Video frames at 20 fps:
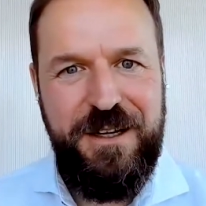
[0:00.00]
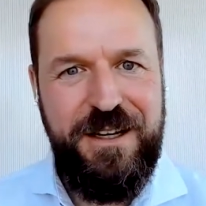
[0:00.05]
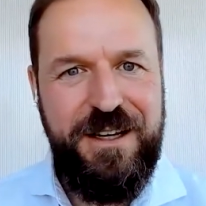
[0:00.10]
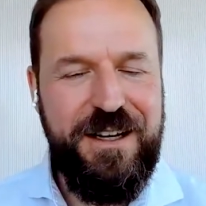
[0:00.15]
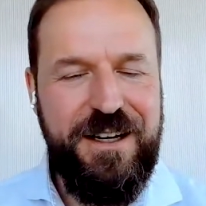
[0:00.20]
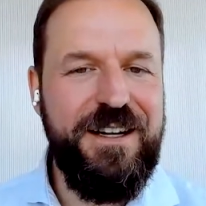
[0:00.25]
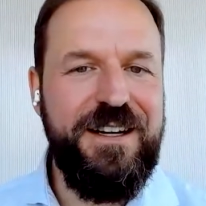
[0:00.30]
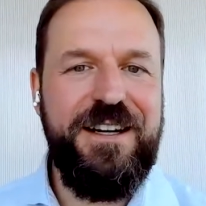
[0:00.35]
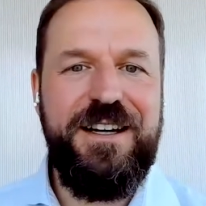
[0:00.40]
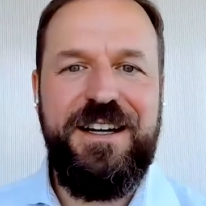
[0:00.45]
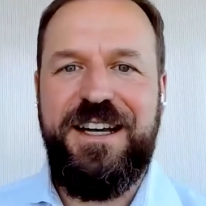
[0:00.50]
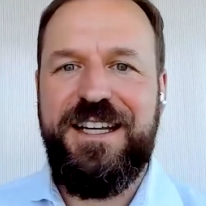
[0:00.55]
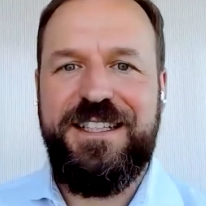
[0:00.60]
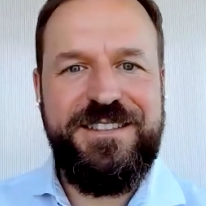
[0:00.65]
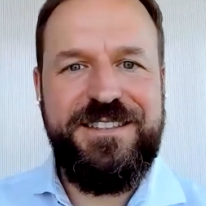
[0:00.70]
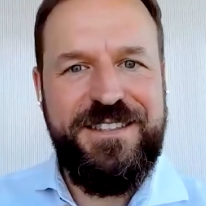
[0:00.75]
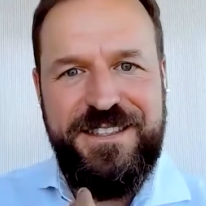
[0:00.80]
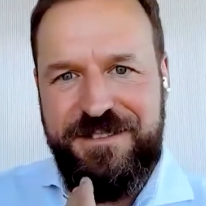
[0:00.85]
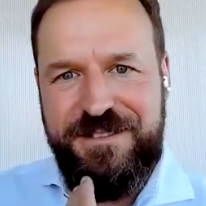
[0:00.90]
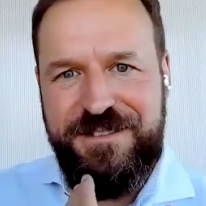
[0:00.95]

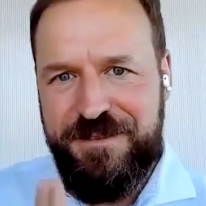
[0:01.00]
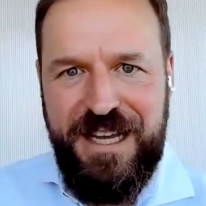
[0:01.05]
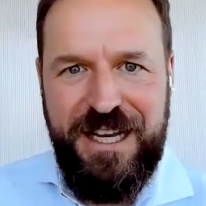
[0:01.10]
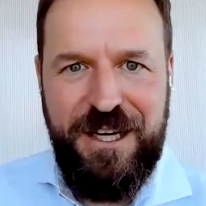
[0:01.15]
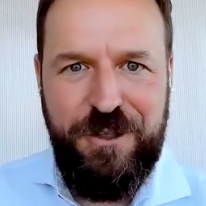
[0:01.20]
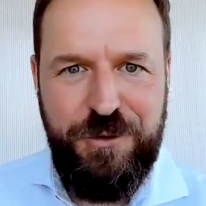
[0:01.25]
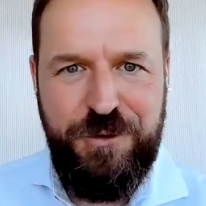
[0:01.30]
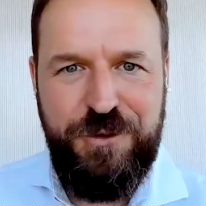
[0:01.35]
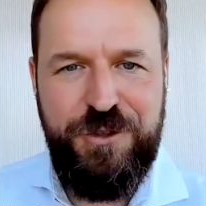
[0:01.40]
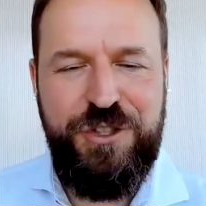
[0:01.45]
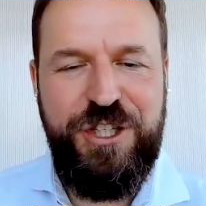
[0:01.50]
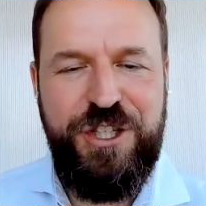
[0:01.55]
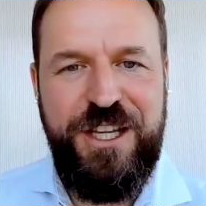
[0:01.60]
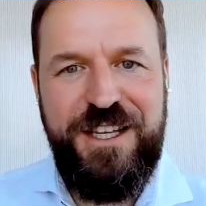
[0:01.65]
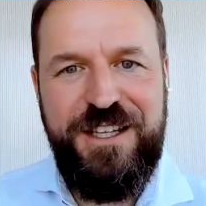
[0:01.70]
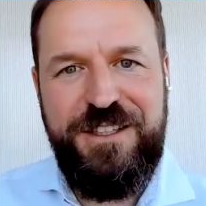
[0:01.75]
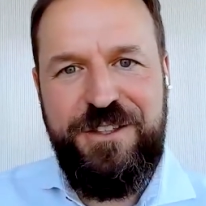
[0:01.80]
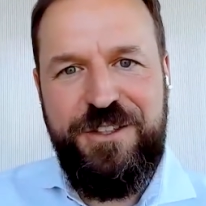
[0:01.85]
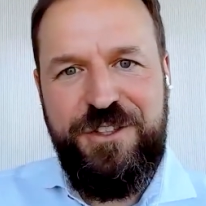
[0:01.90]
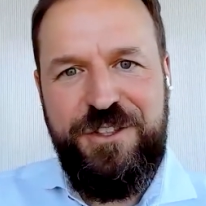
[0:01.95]
as in how you
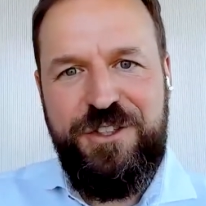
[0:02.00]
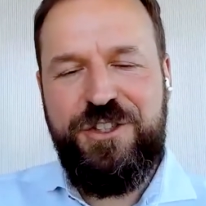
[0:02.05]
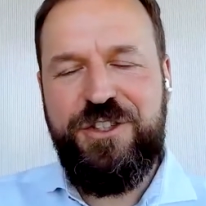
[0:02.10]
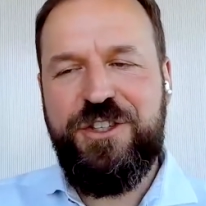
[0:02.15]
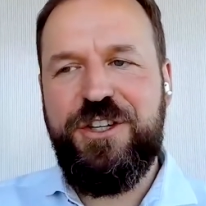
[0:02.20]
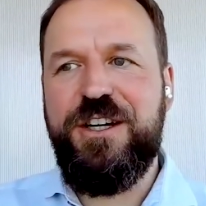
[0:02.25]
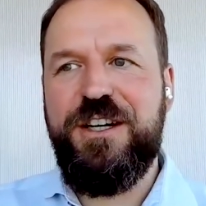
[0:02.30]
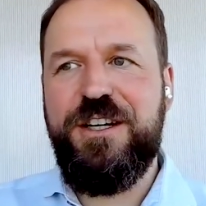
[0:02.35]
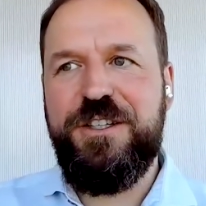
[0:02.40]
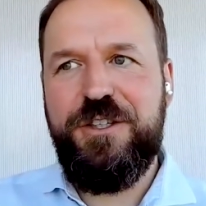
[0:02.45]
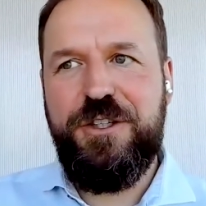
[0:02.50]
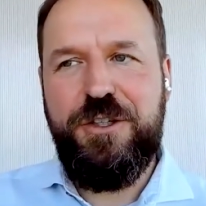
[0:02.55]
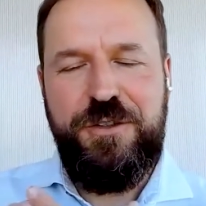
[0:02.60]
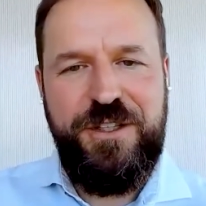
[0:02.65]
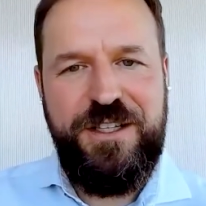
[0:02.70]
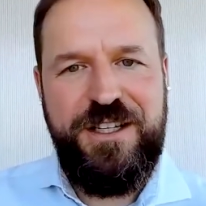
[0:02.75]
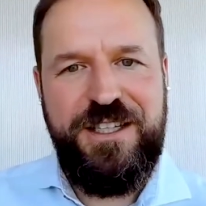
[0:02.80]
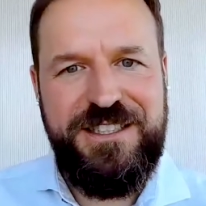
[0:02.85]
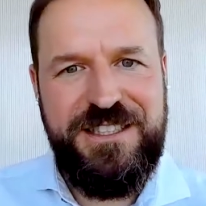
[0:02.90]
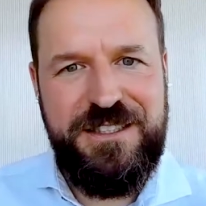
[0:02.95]
change, the
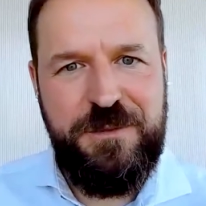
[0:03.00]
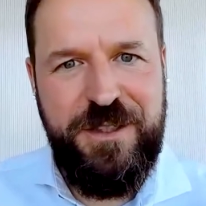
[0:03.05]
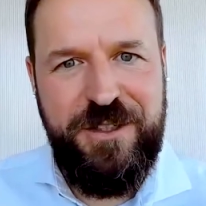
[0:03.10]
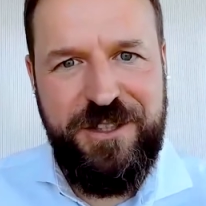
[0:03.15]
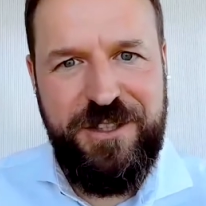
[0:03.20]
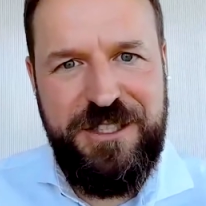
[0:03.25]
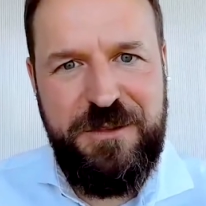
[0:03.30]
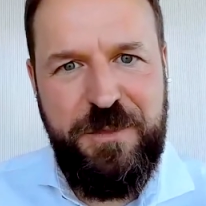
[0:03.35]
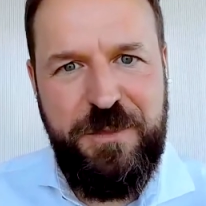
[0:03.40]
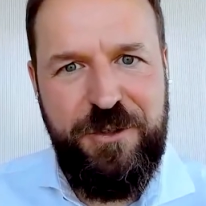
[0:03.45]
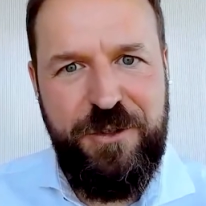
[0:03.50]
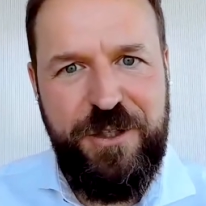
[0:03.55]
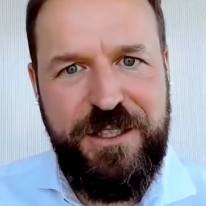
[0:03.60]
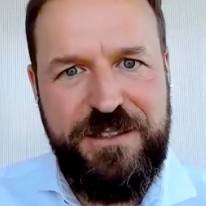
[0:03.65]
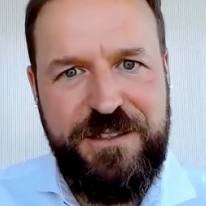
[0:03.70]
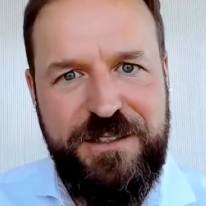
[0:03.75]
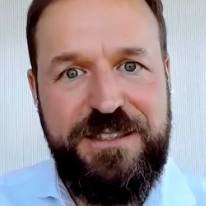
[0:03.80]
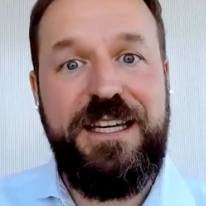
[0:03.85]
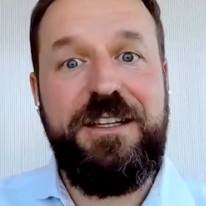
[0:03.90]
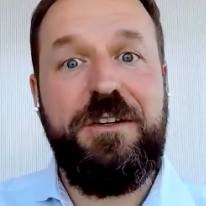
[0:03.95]
customer
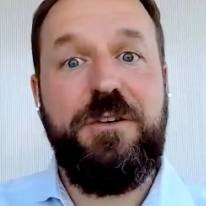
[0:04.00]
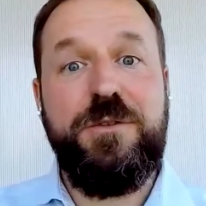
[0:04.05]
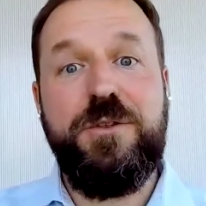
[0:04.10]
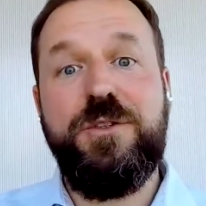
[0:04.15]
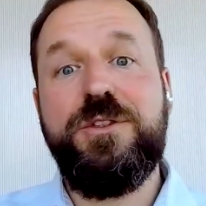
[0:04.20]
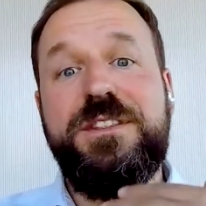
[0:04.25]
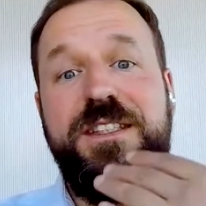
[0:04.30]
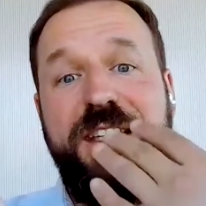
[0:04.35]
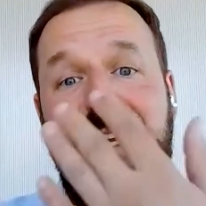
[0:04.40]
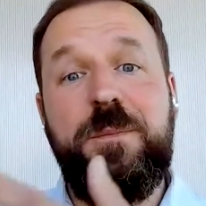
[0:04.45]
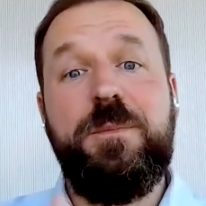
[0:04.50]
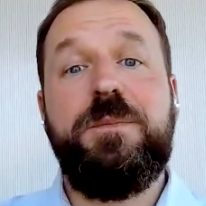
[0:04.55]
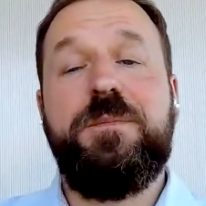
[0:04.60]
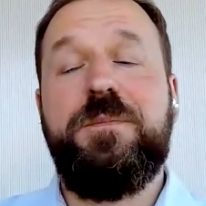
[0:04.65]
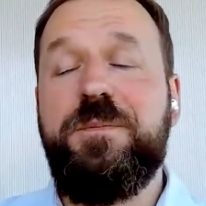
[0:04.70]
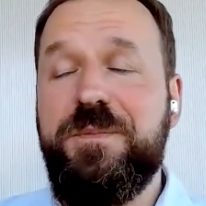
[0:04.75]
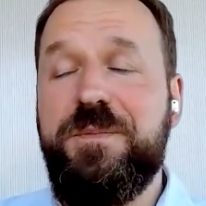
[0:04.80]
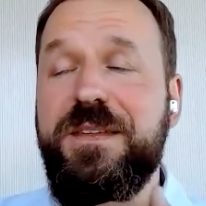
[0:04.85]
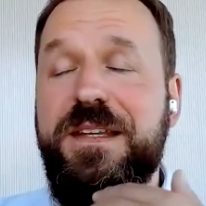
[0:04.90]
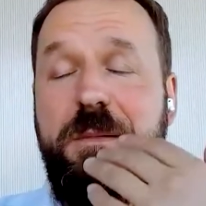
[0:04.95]
experience, and of course keep
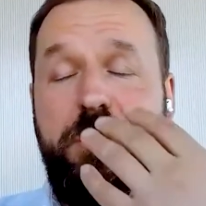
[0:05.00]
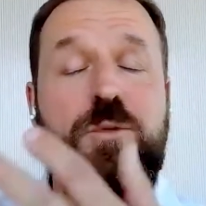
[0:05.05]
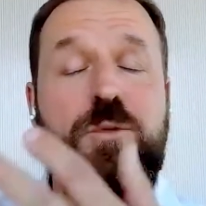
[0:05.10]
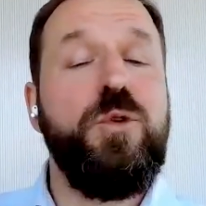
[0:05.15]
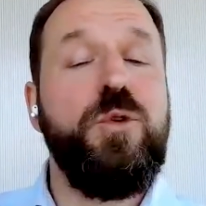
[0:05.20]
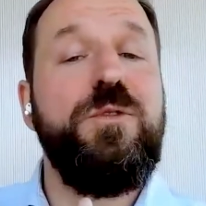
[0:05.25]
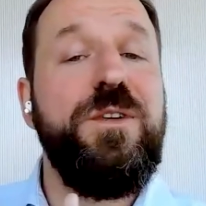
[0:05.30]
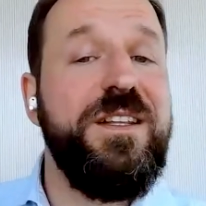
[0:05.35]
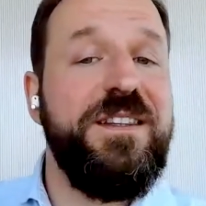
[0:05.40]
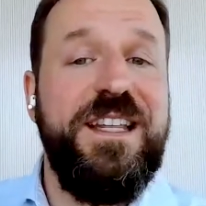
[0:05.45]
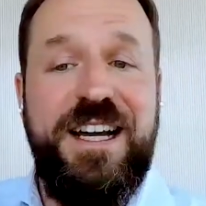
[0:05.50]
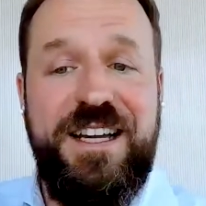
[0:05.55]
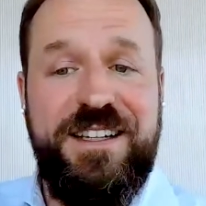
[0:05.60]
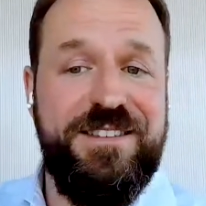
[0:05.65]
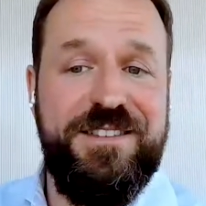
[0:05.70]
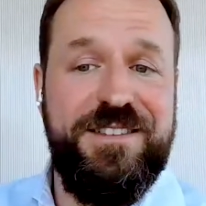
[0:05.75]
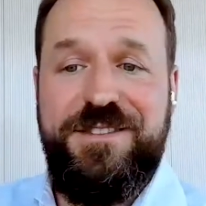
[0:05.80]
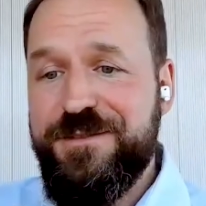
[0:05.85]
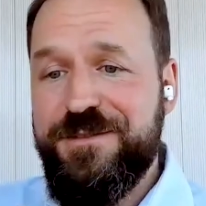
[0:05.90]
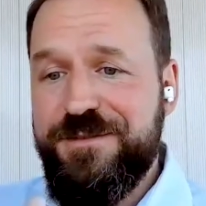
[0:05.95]
improving
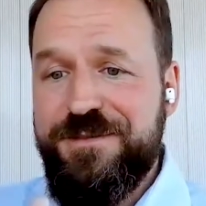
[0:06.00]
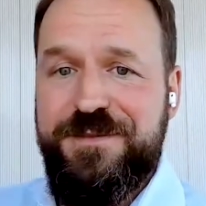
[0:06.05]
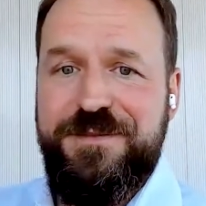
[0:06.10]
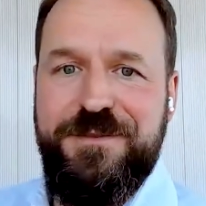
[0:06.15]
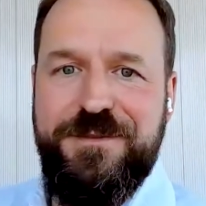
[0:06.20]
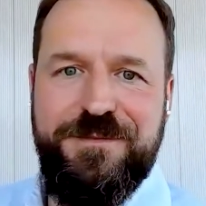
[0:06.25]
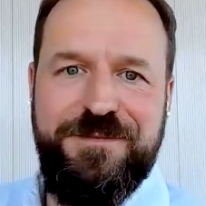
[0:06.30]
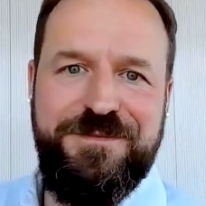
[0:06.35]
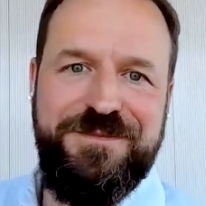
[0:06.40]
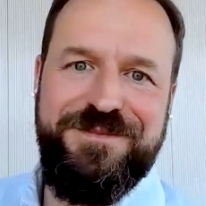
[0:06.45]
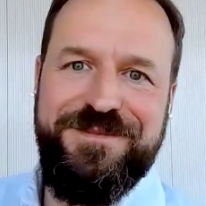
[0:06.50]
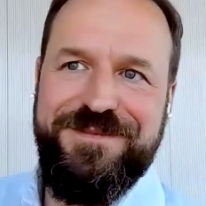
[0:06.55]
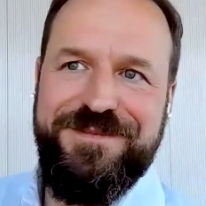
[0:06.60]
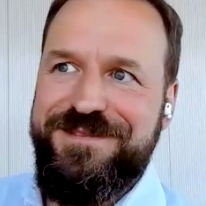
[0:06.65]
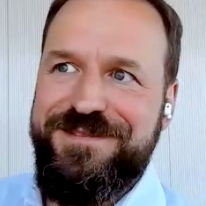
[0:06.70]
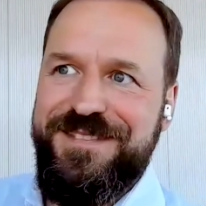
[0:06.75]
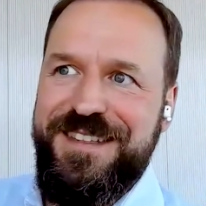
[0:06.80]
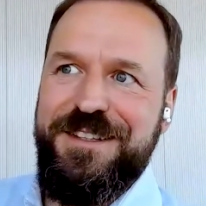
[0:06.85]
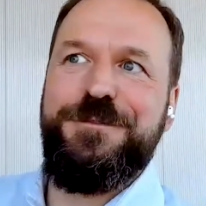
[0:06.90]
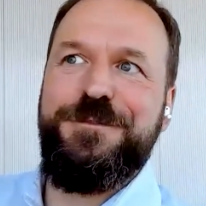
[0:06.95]
that
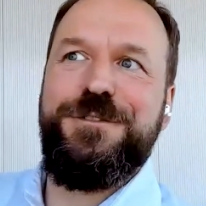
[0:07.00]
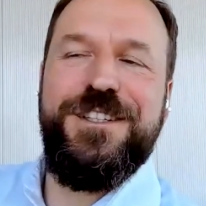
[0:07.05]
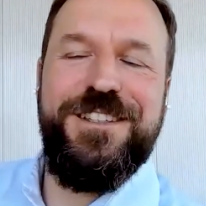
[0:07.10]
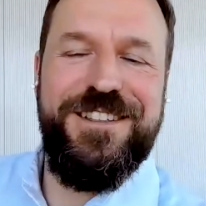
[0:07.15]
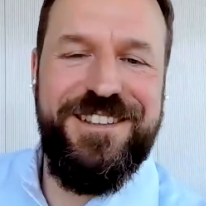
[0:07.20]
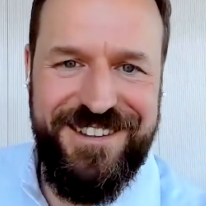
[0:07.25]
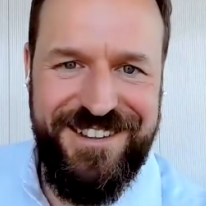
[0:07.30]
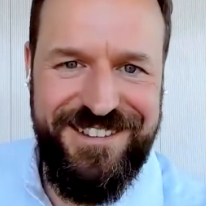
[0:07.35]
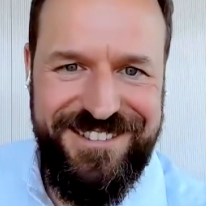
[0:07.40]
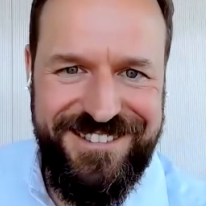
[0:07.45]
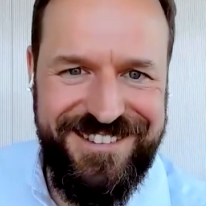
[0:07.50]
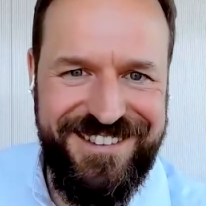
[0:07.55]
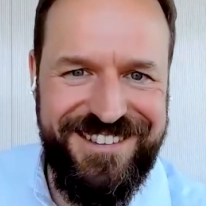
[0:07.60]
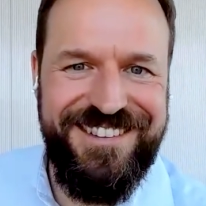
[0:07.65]
infinitely.